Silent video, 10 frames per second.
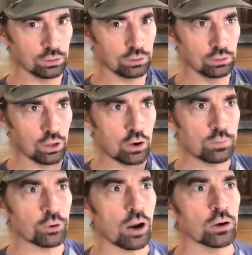
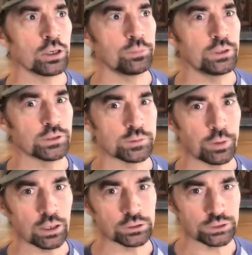lowbrow could be
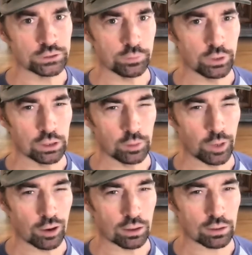disparaging to middle
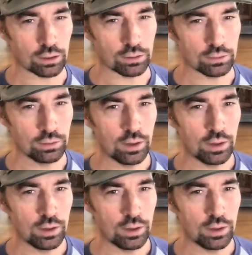America.